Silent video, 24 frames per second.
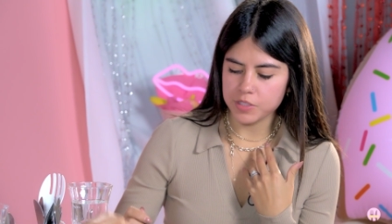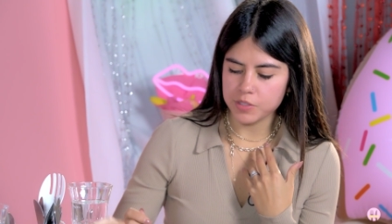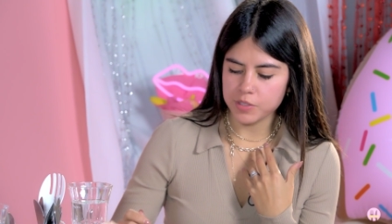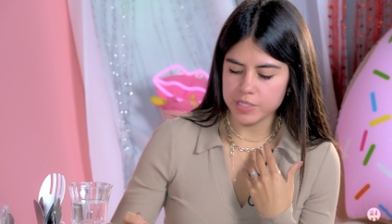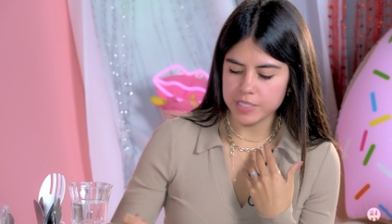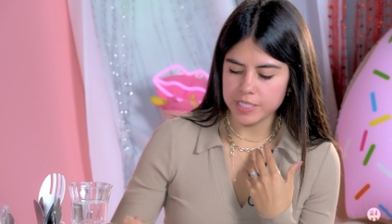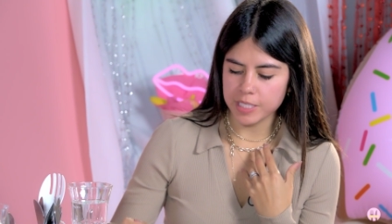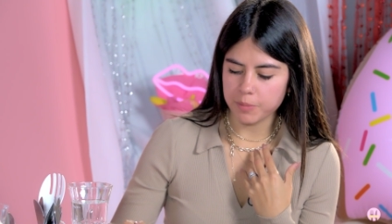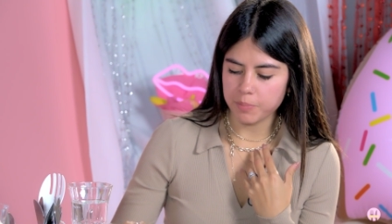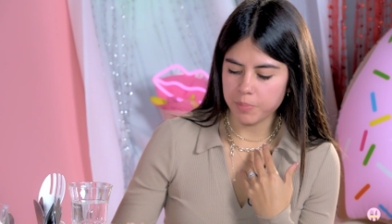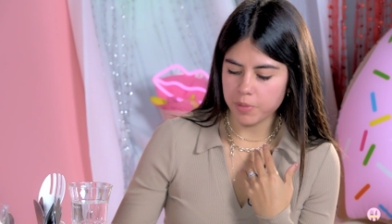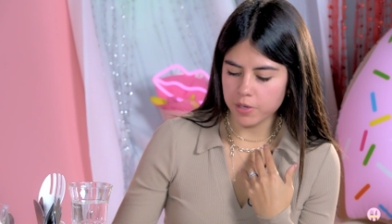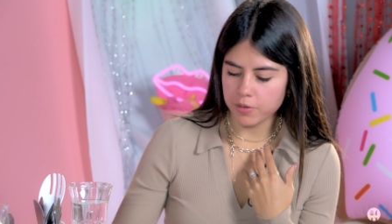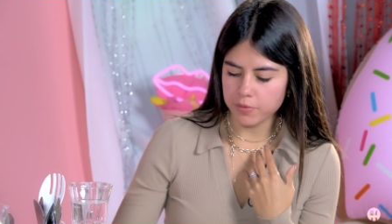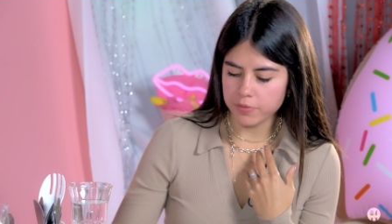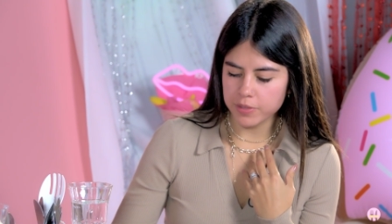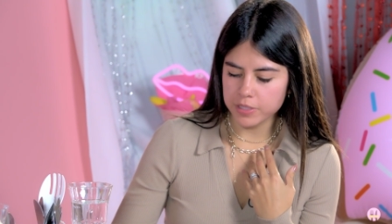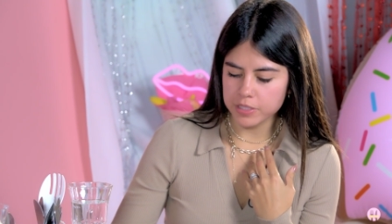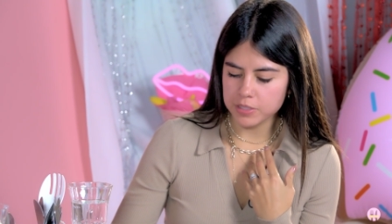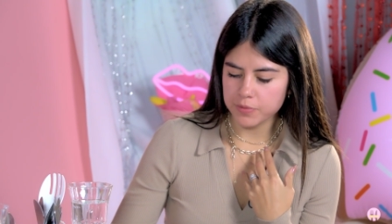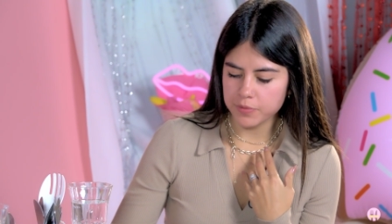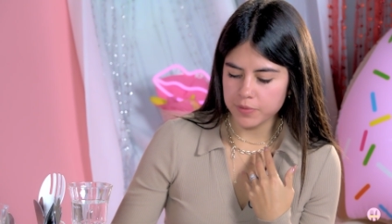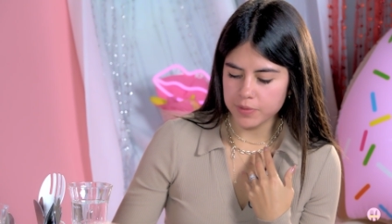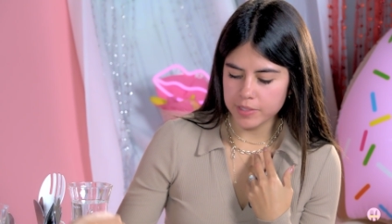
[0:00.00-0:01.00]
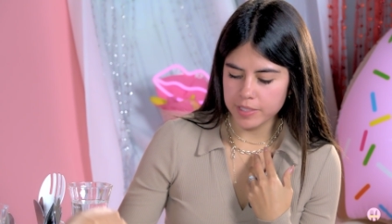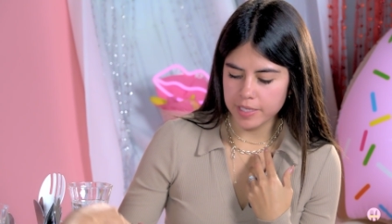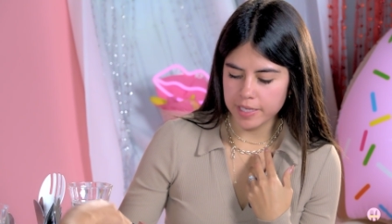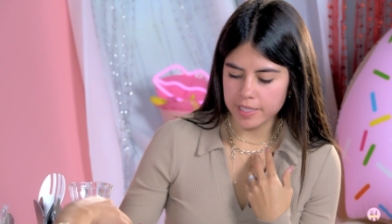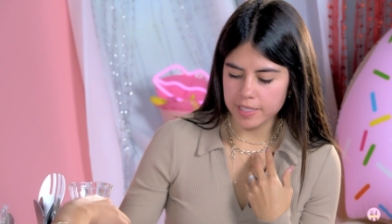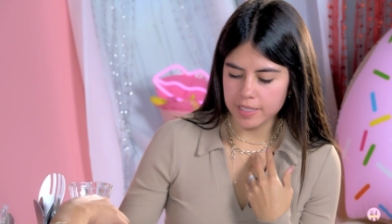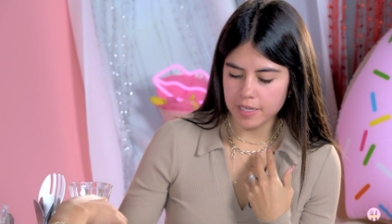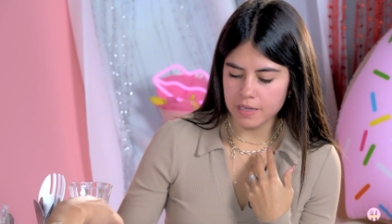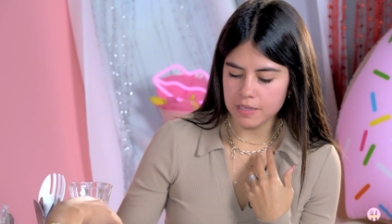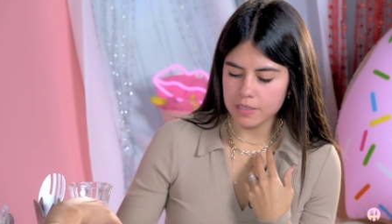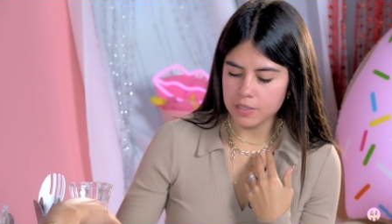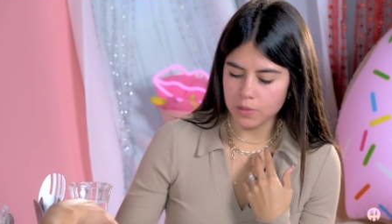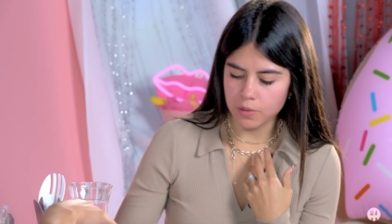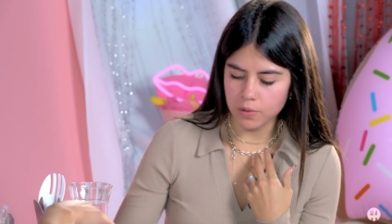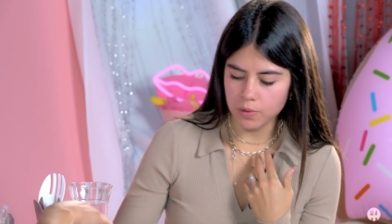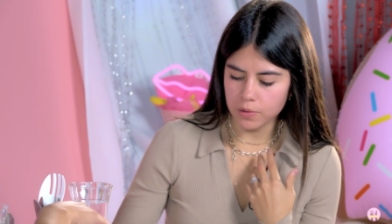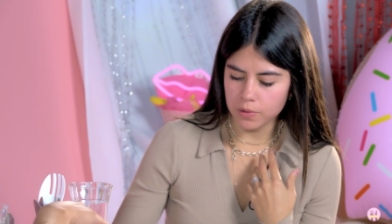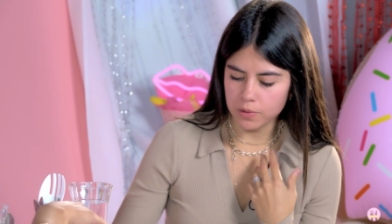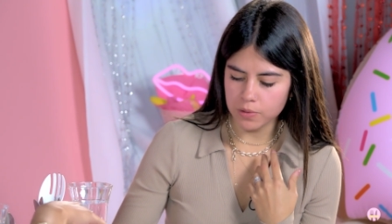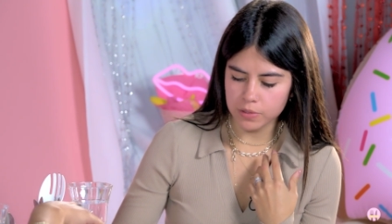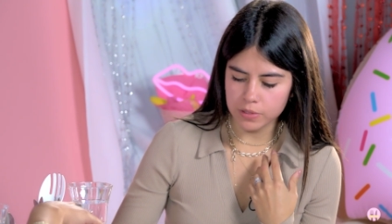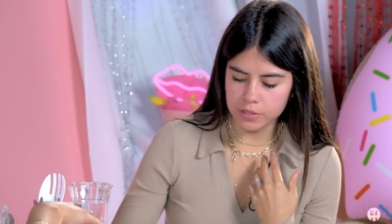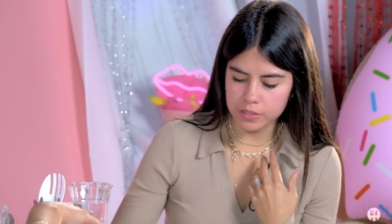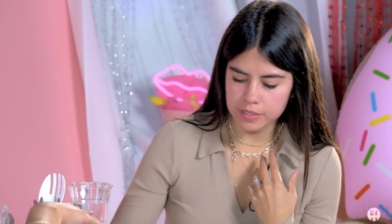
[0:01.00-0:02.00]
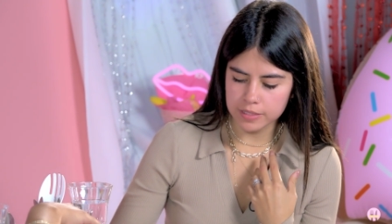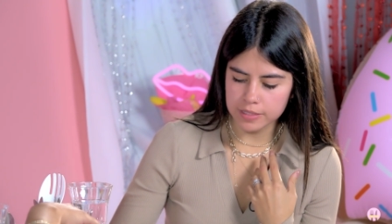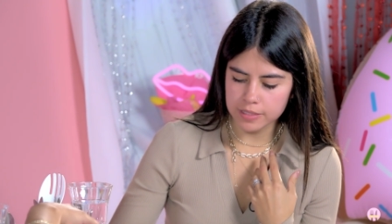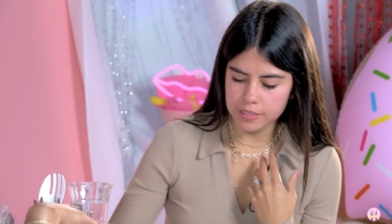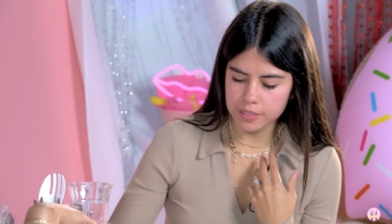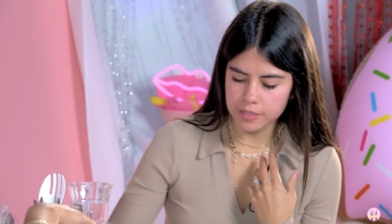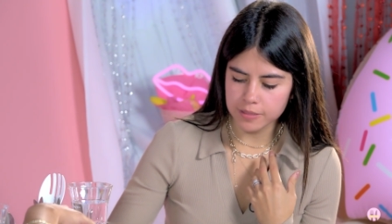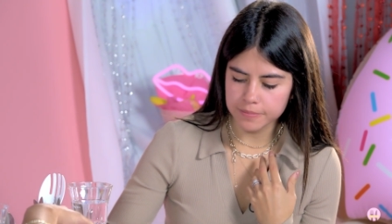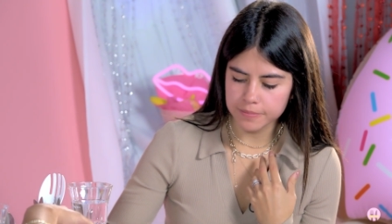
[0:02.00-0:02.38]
So it's like perfect for like a cold.